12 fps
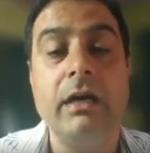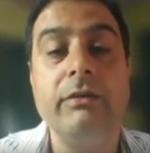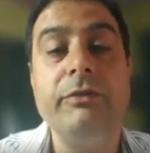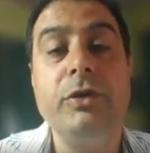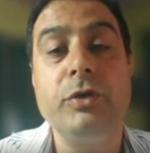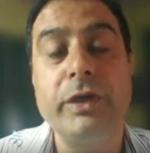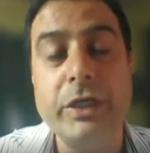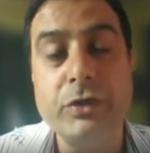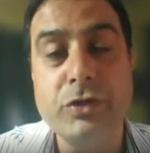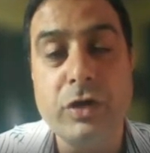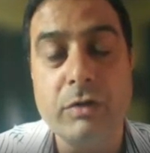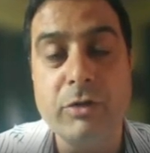You
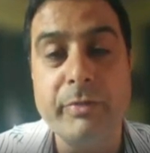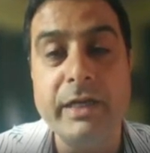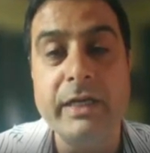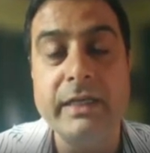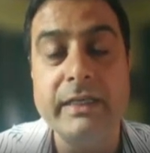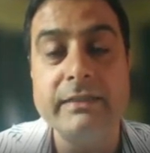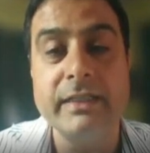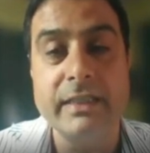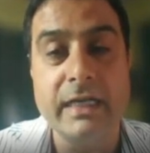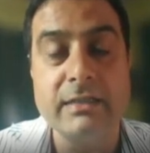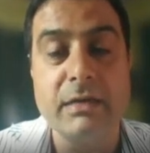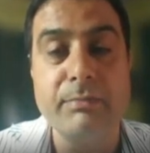reduce your mobility, sit
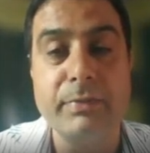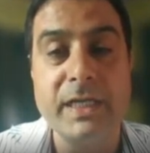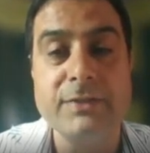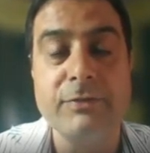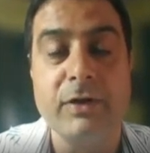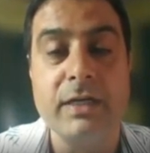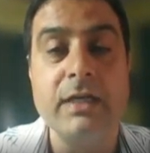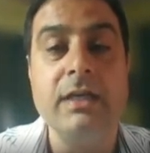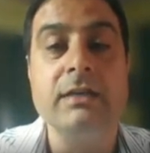at some place for